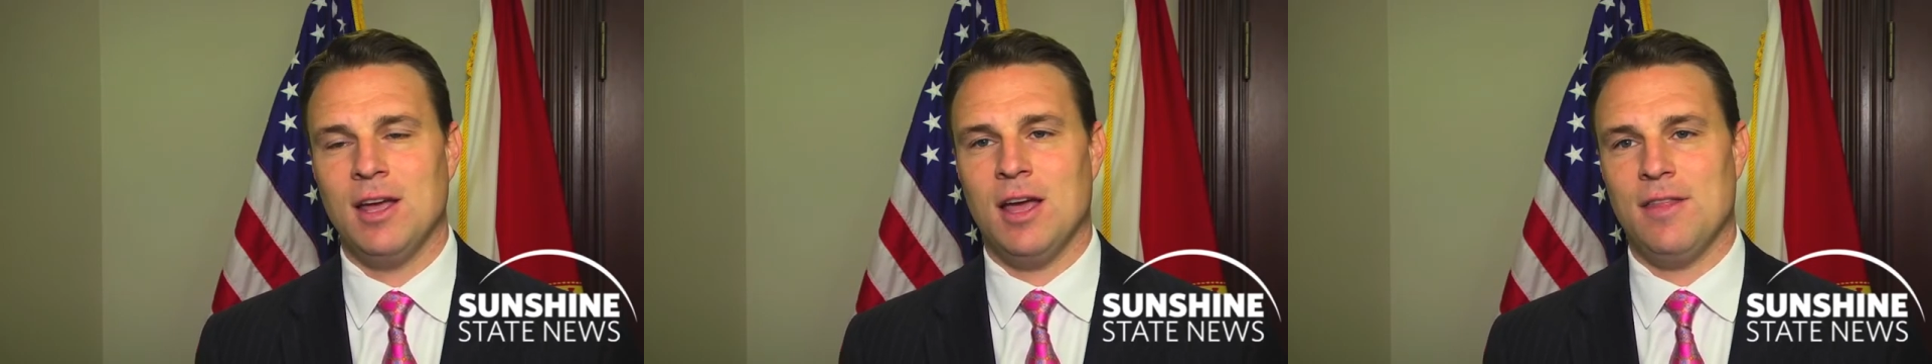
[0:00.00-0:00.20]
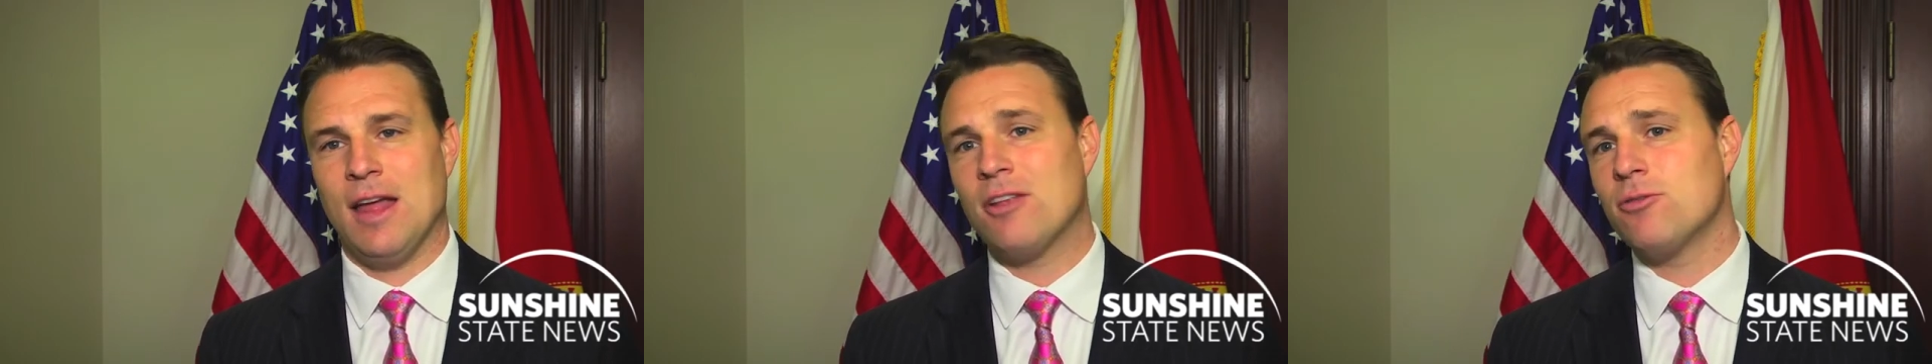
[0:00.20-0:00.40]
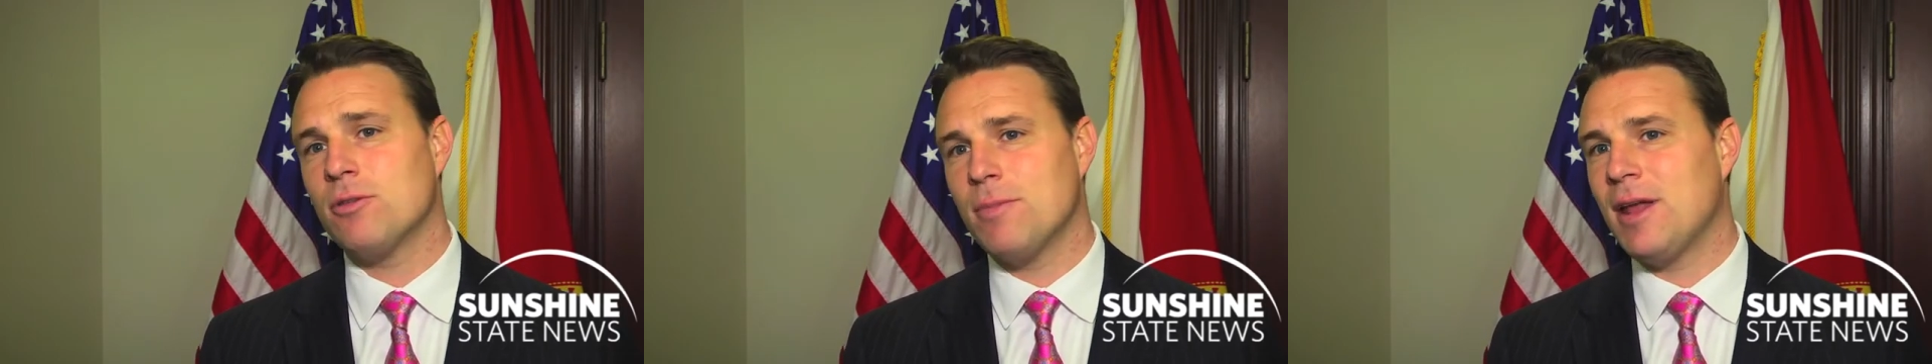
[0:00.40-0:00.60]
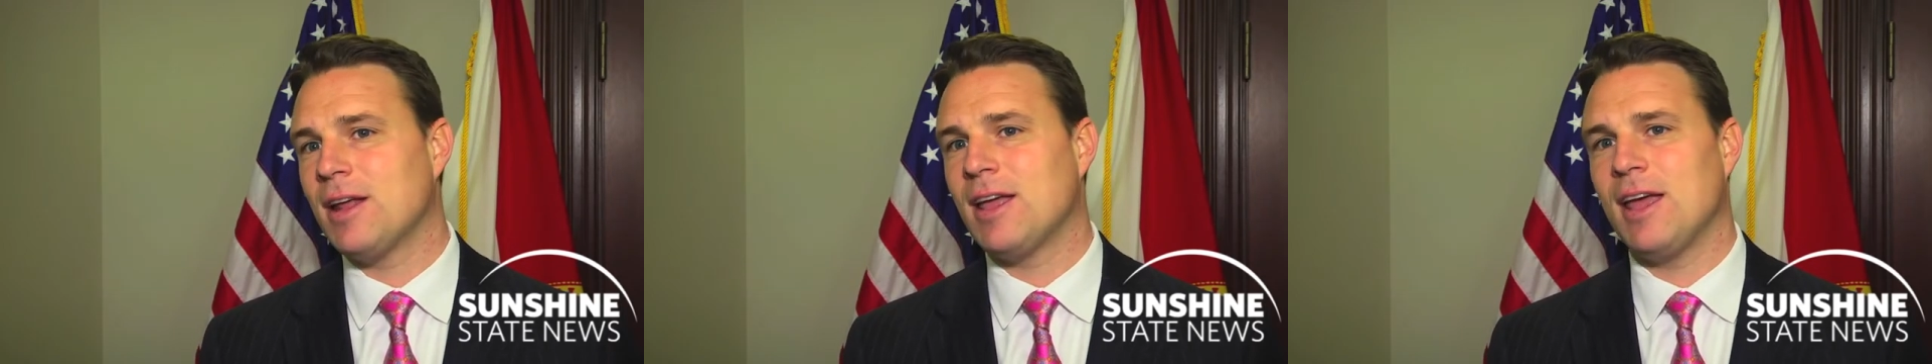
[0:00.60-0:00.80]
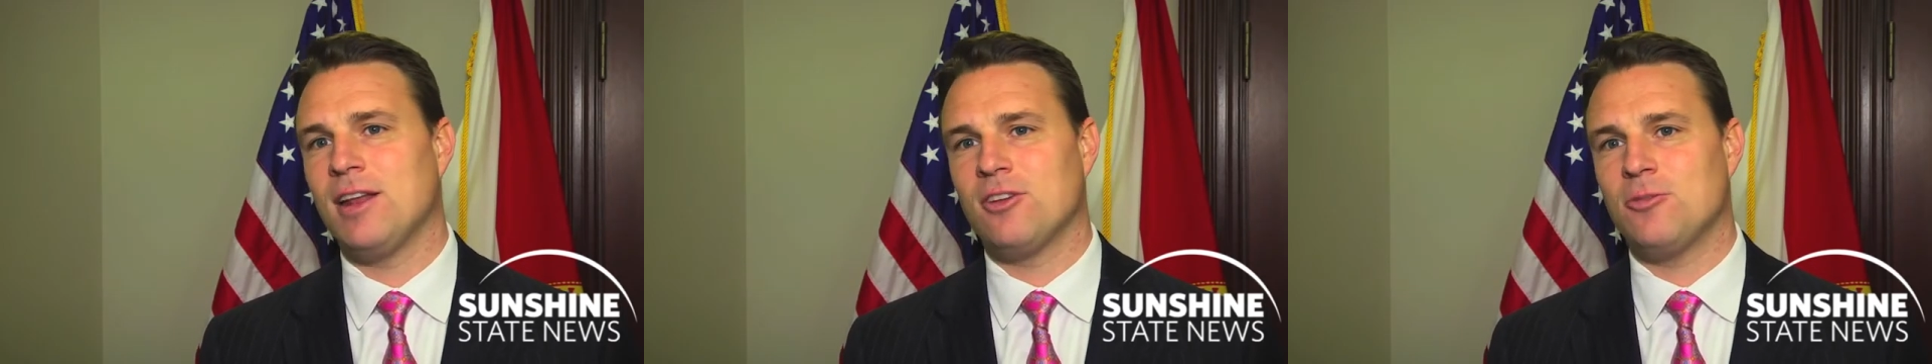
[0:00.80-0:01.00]
And that's what
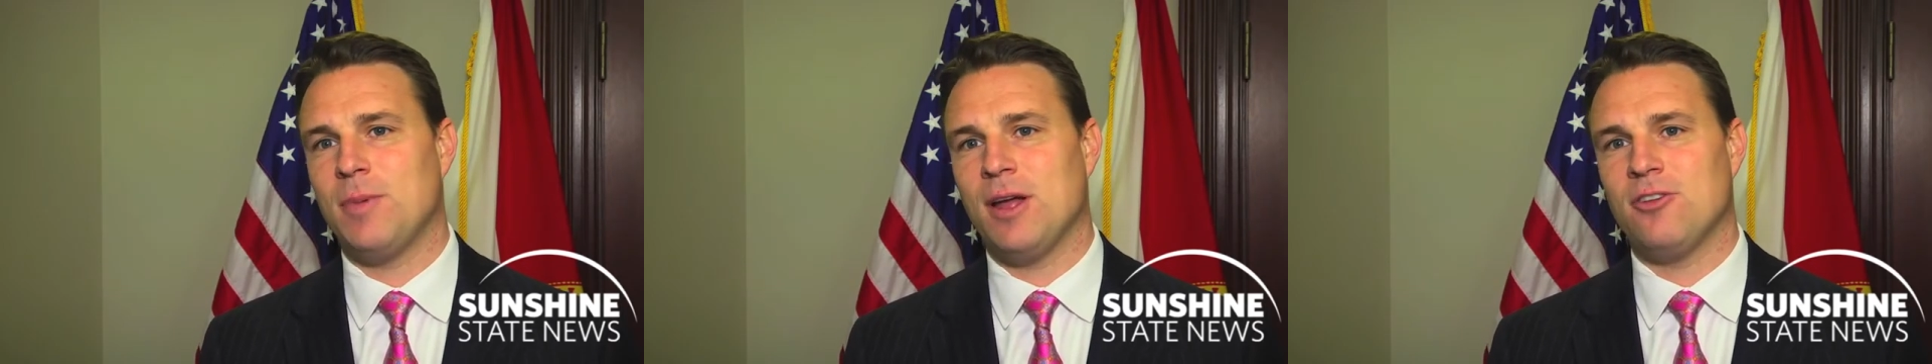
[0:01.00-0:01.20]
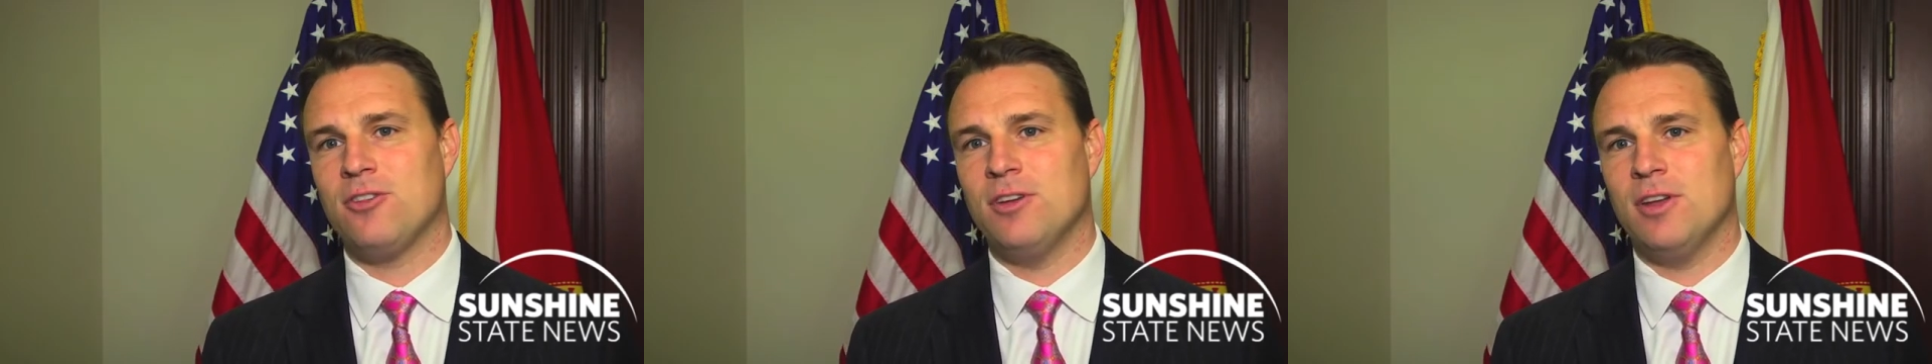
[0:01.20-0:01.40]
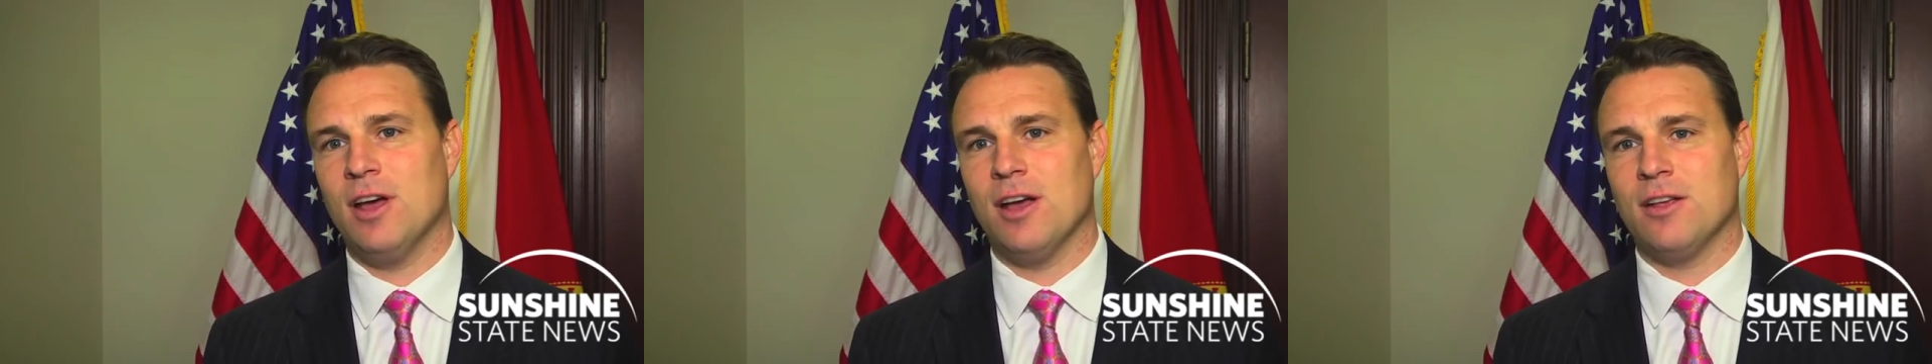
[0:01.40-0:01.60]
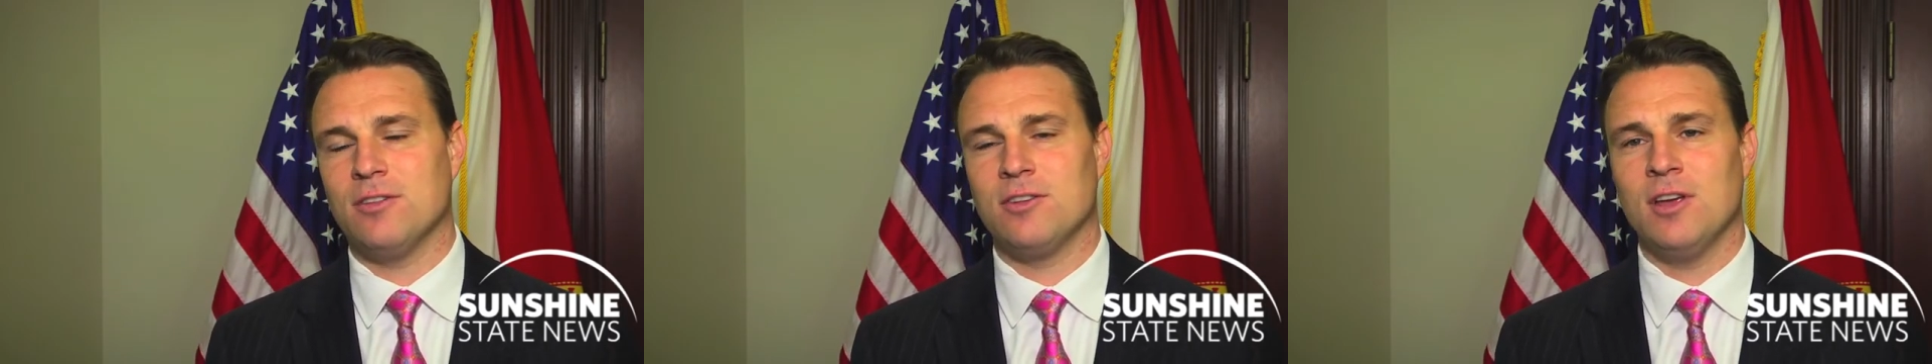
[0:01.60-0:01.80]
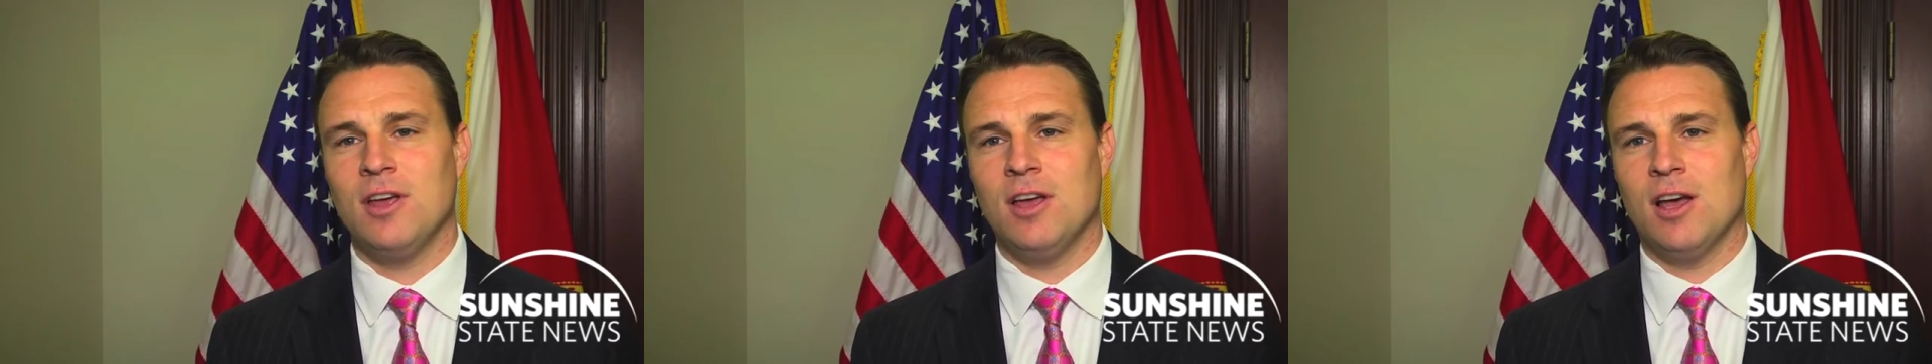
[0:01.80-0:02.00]
Medicaid expansion does.